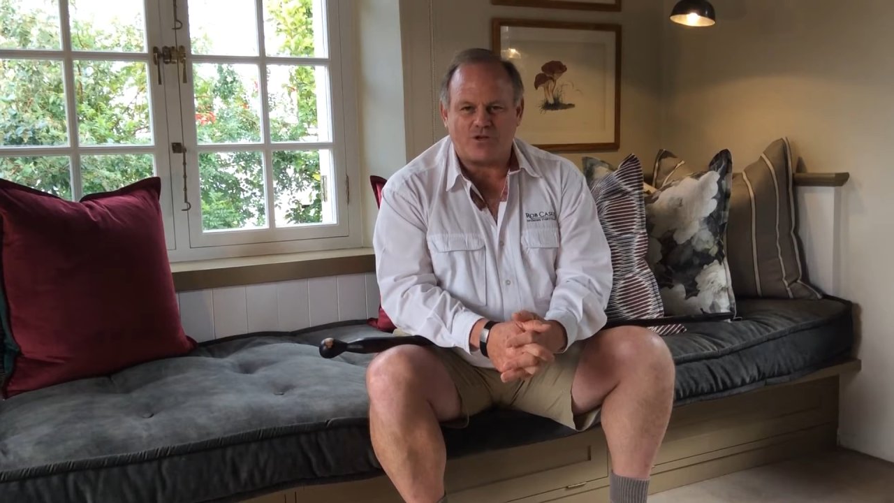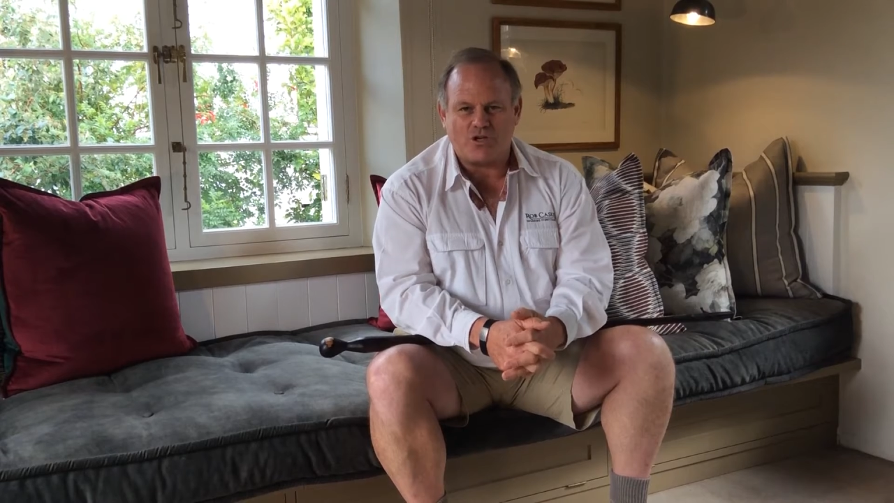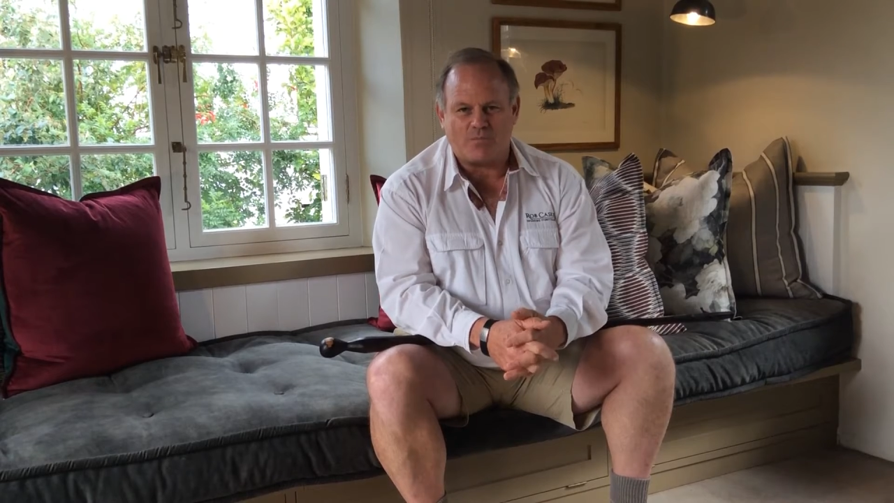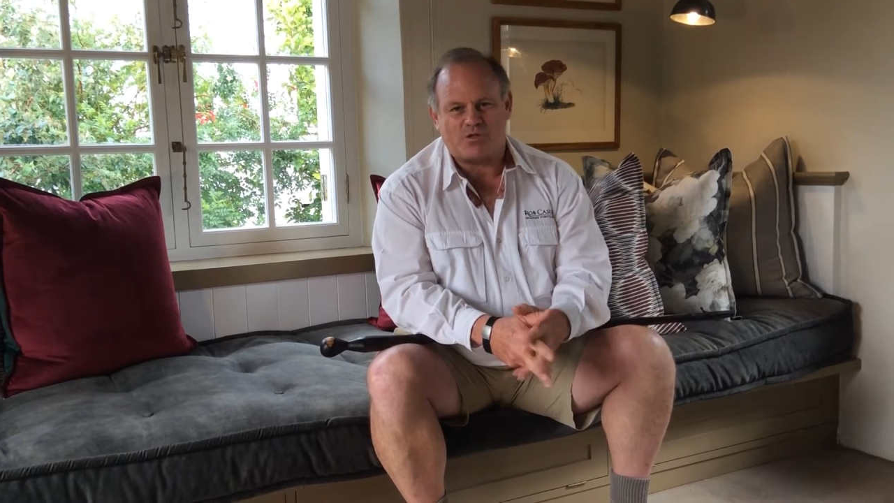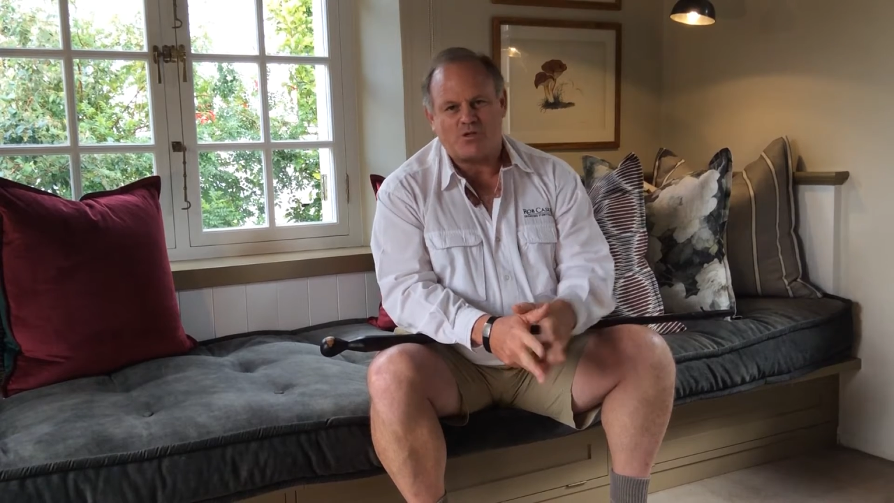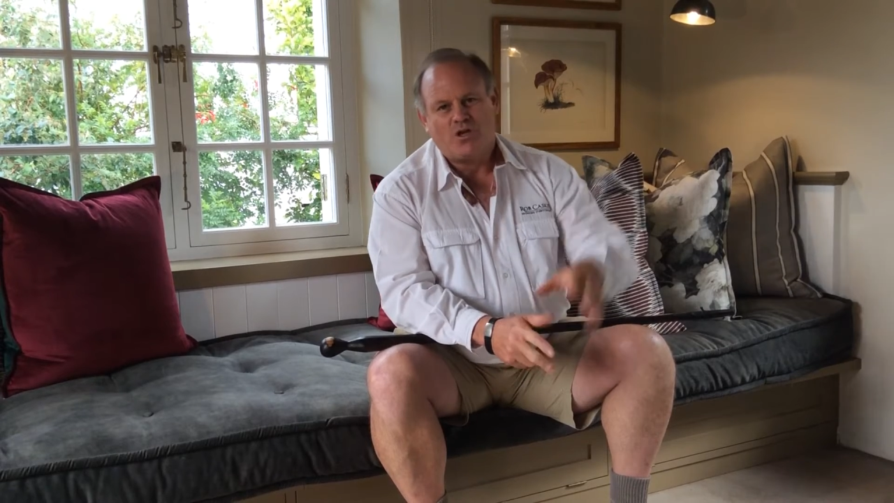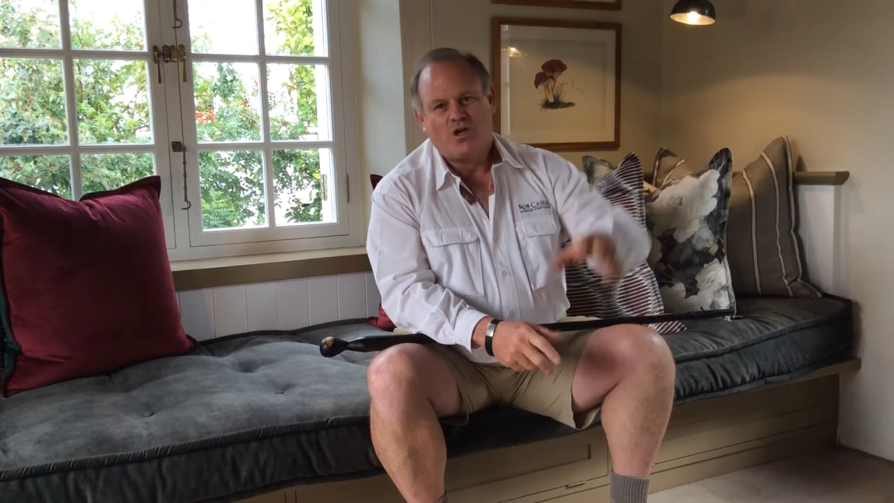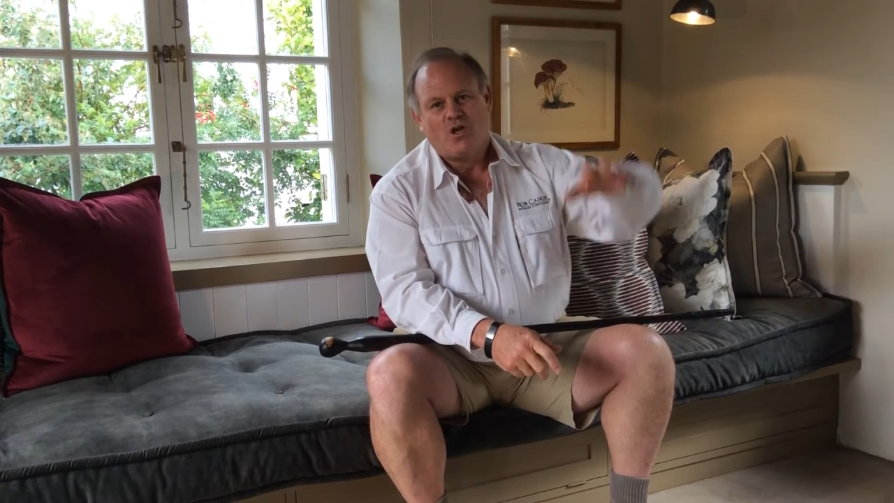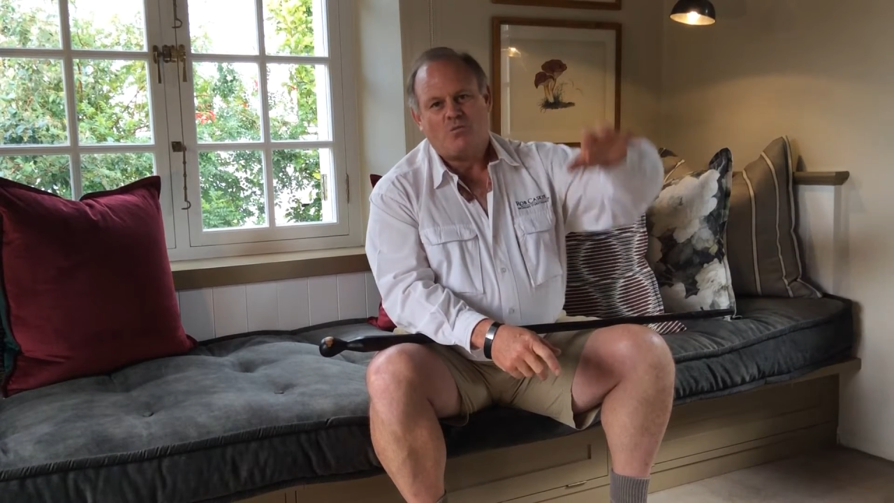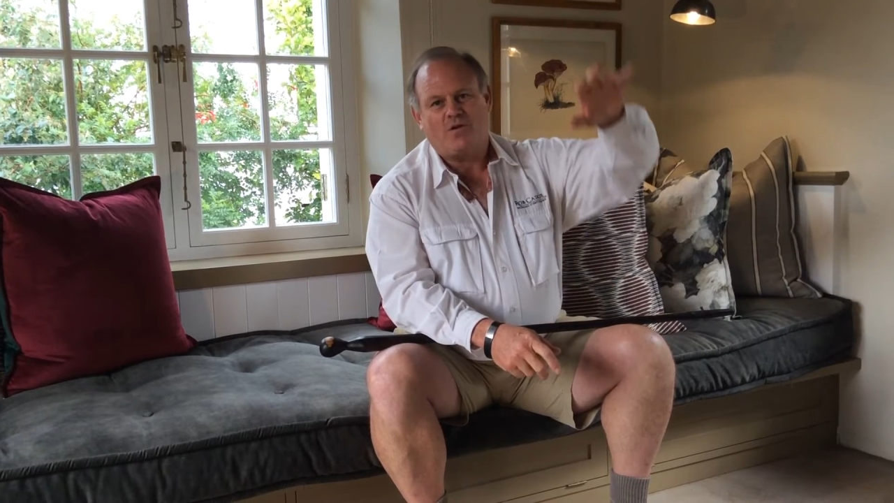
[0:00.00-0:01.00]
ships
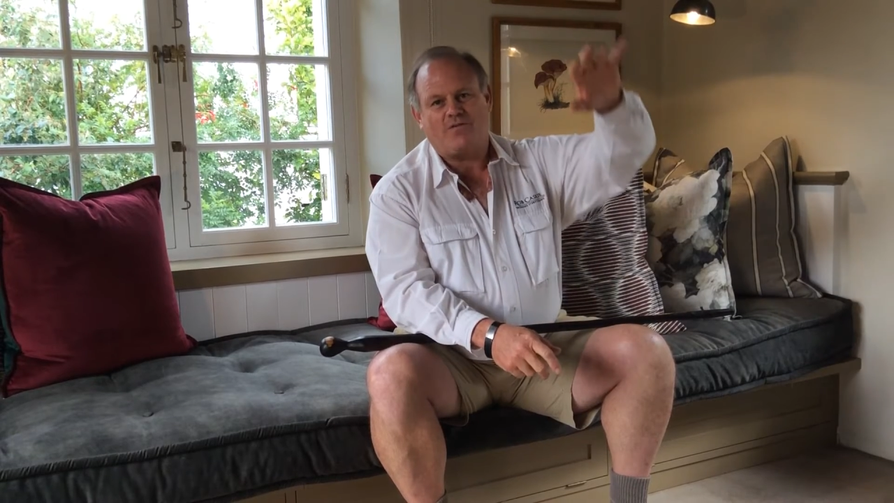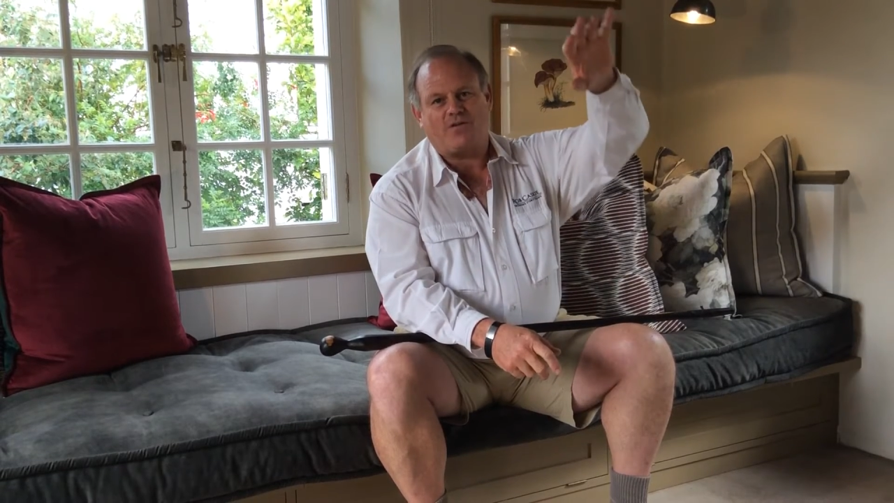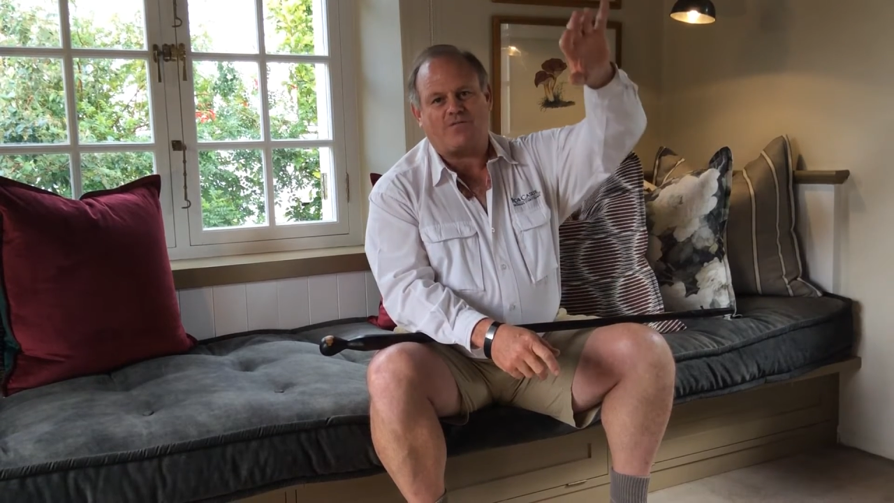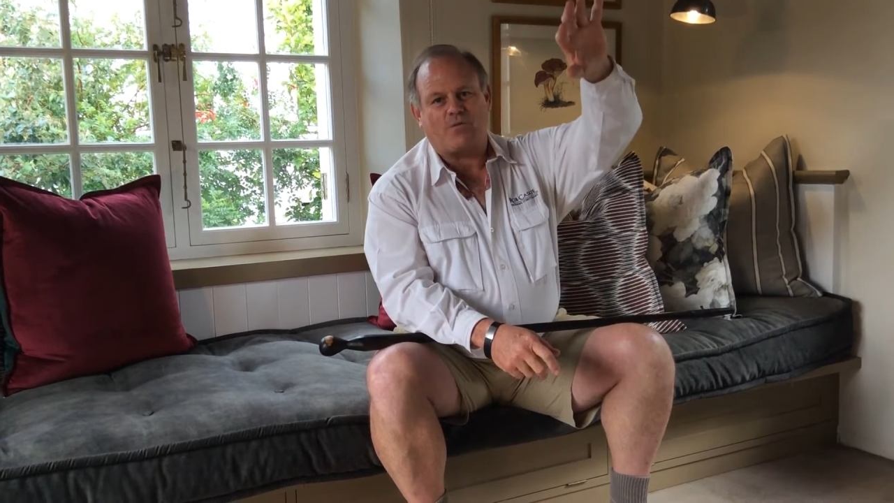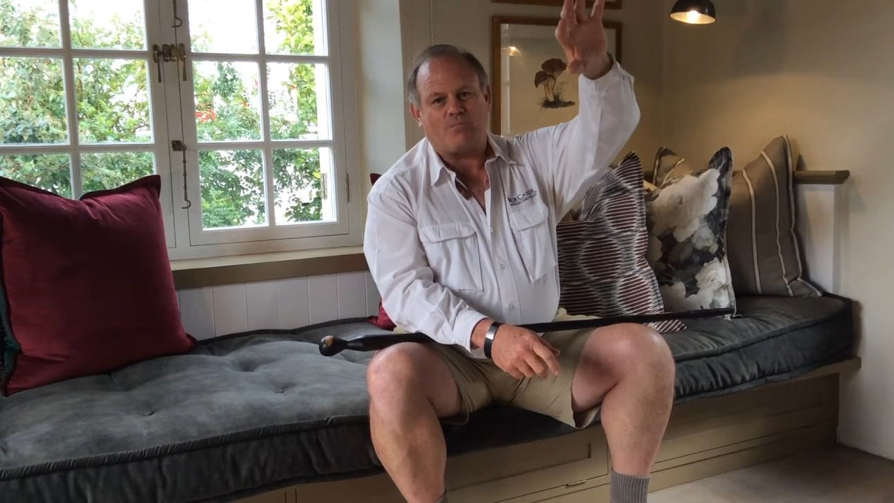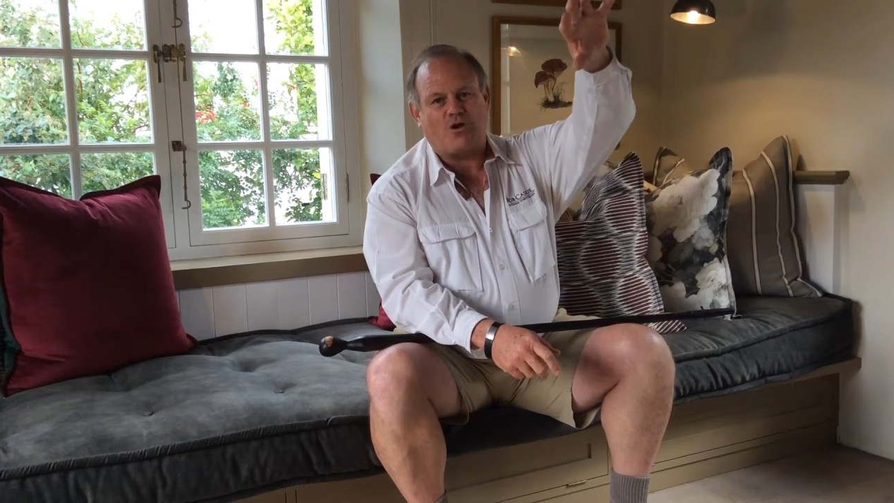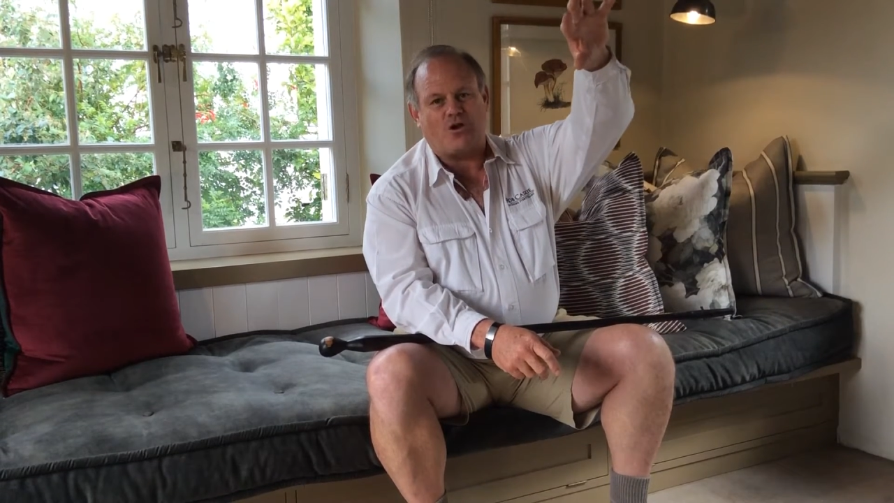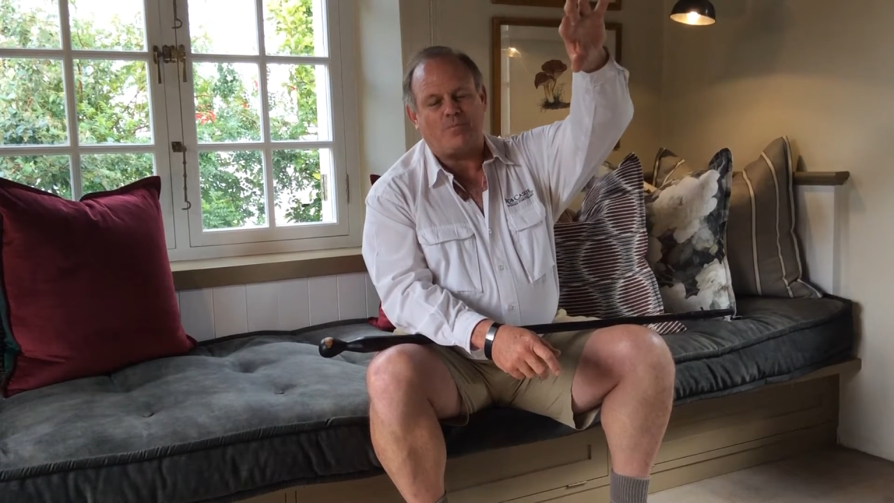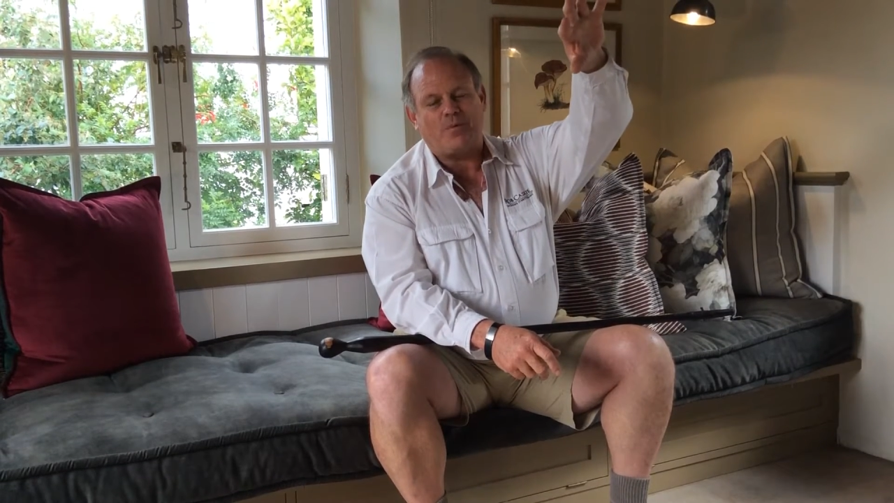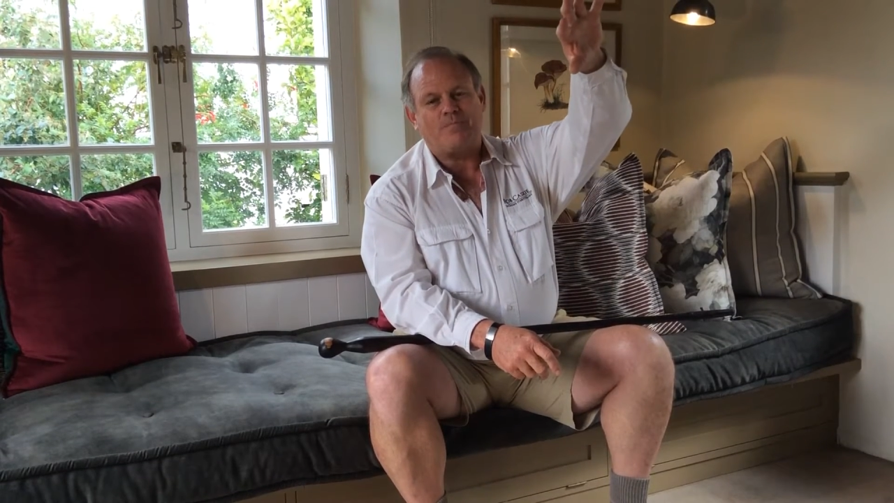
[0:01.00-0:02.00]
moving from
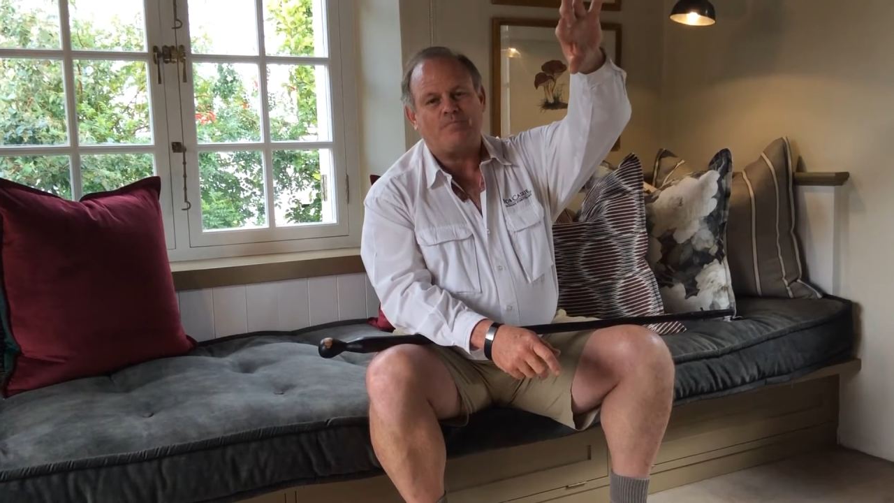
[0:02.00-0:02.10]
Europe